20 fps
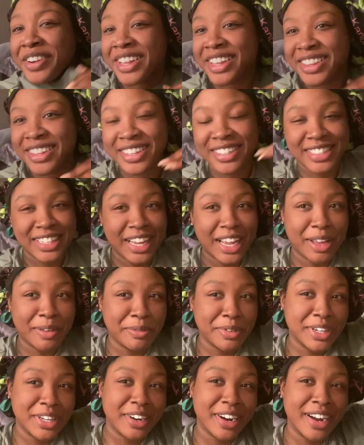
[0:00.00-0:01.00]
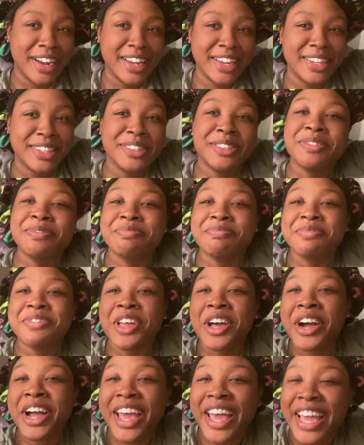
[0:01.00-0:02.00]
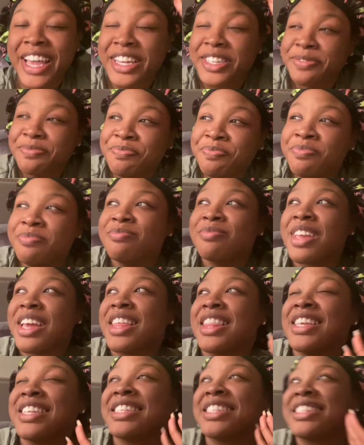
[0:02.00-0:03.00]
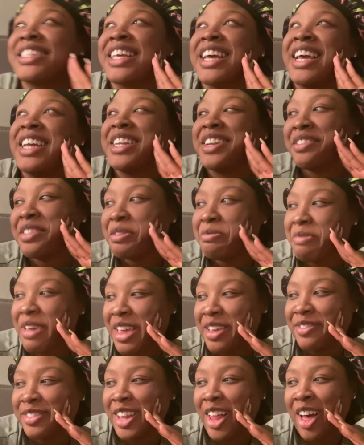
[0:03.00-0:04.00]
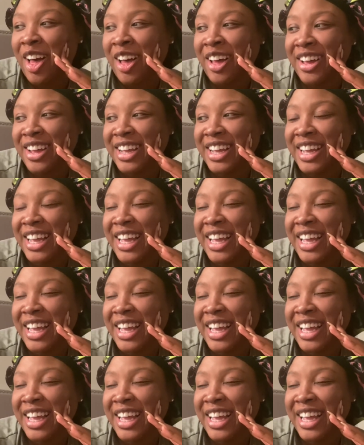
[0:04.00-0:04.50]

Looks like I've been crying. Okay, this is the end of the May vlog,